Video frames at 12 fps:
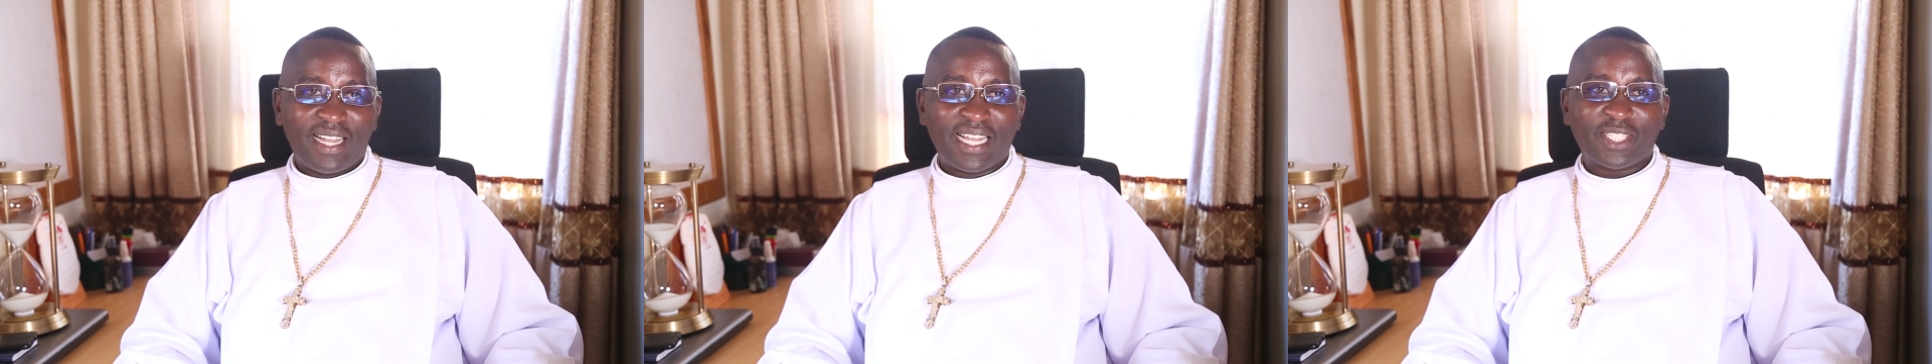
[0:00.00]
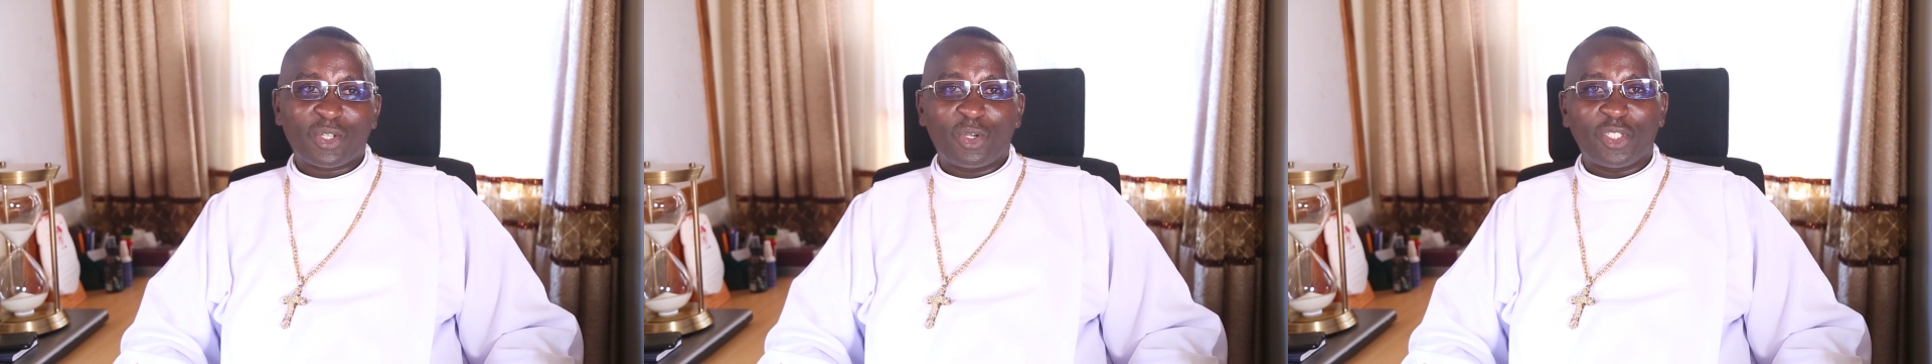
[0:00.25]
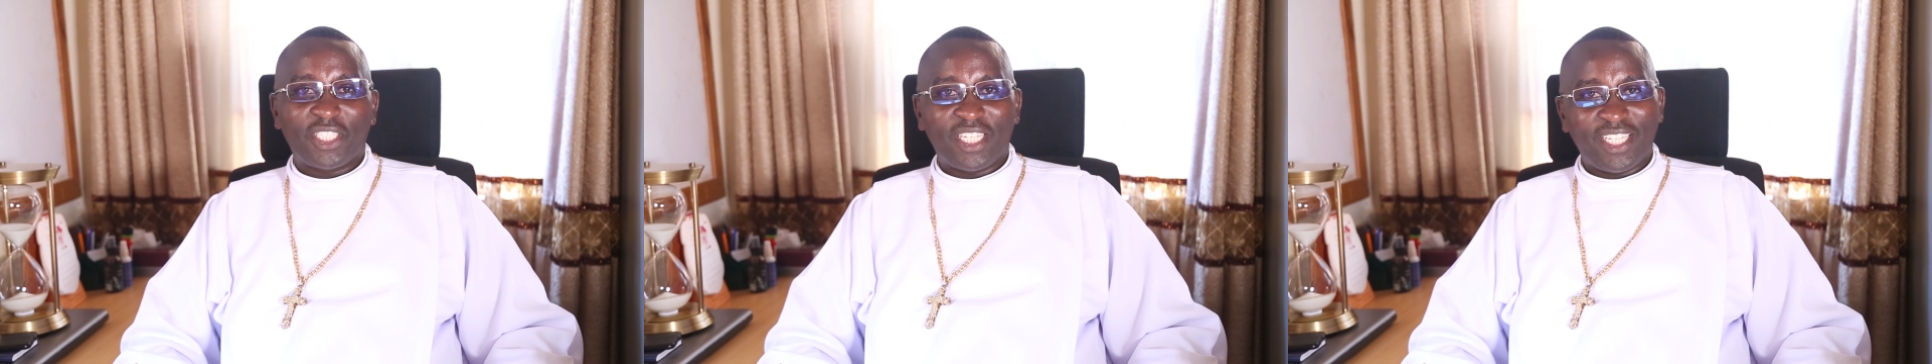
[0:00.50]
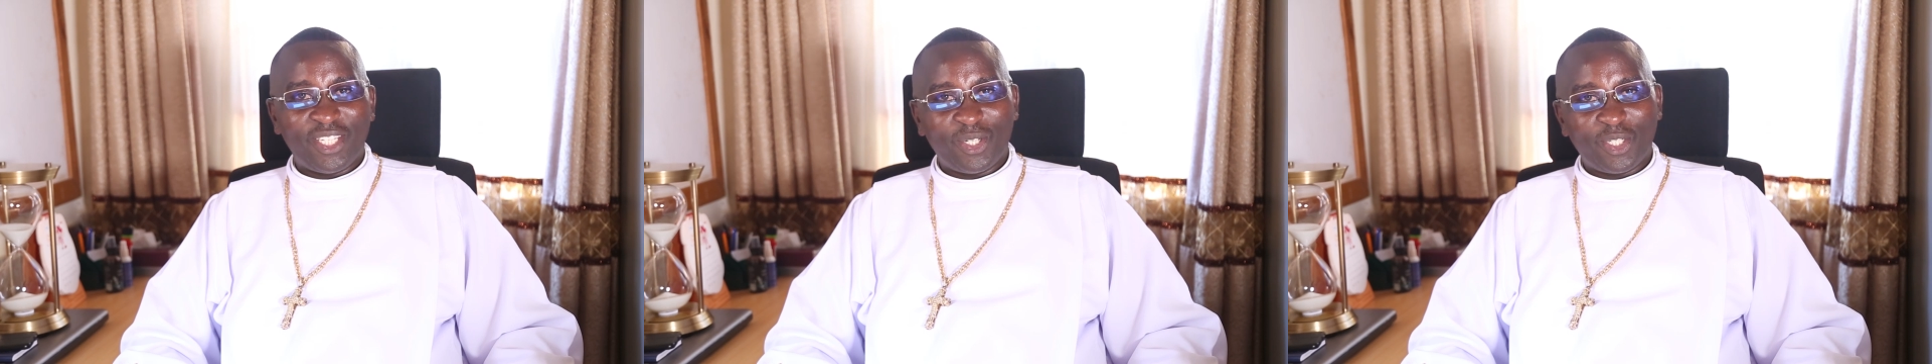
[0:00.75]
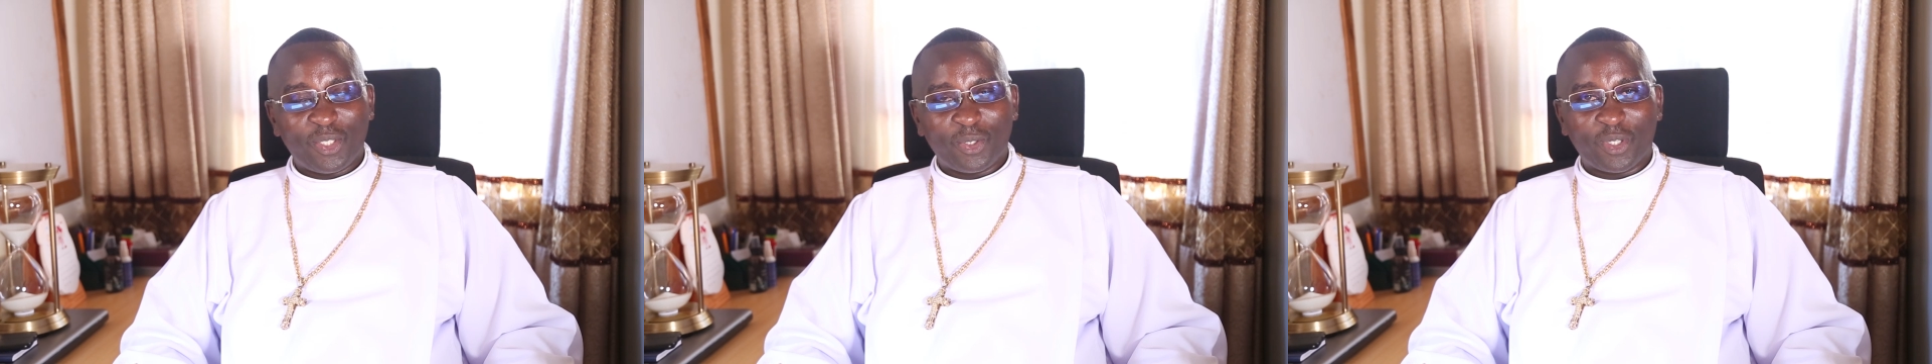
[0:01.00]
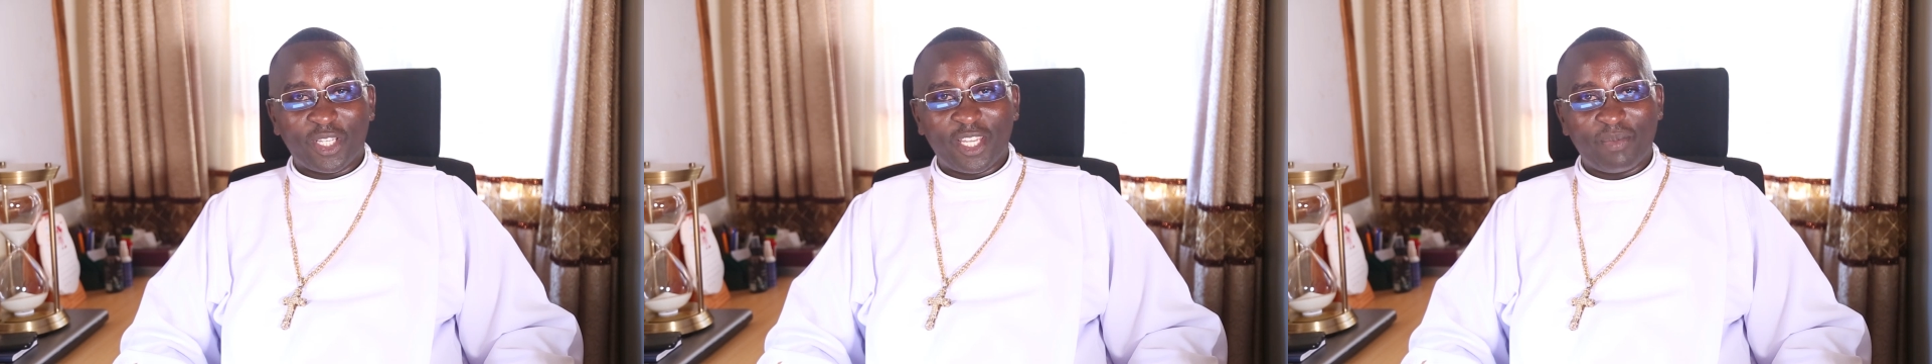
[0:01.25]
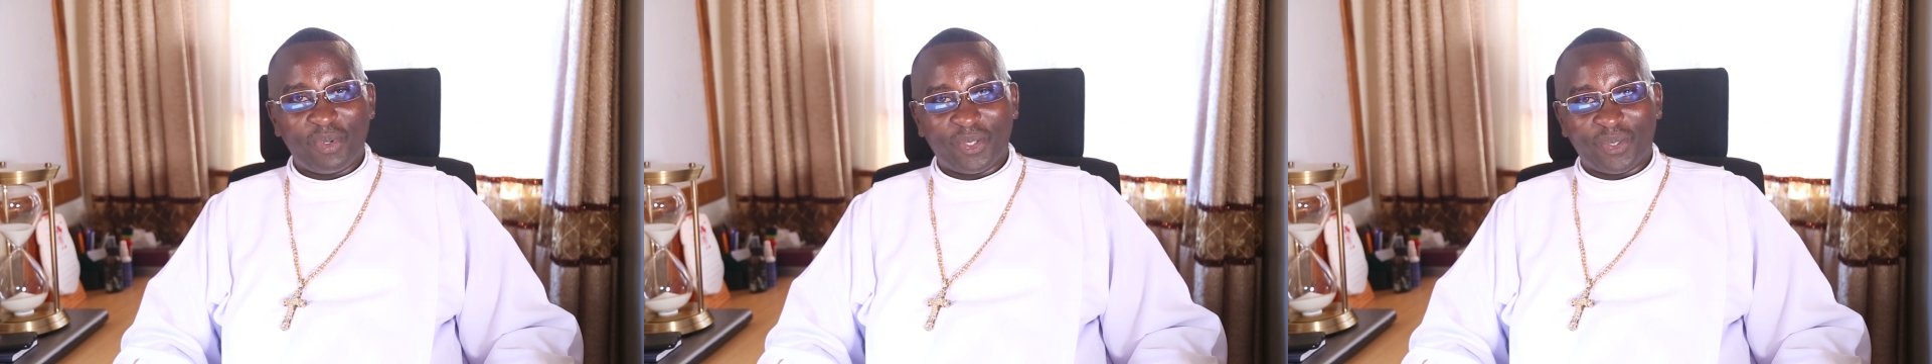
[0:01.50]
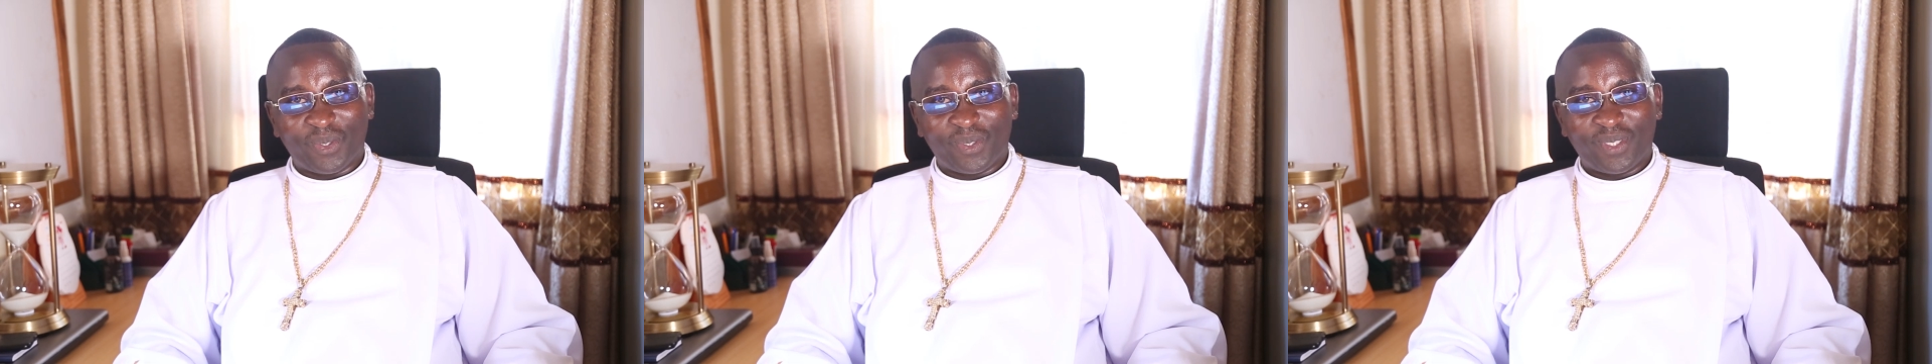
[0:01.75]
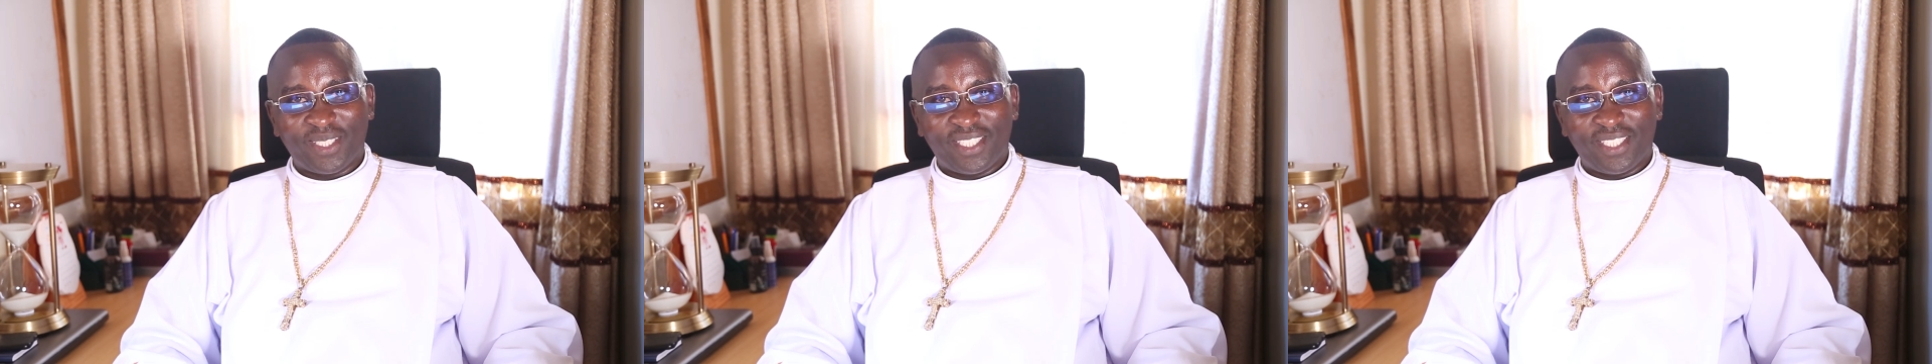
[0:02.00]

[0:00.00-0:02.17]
has continued to keep you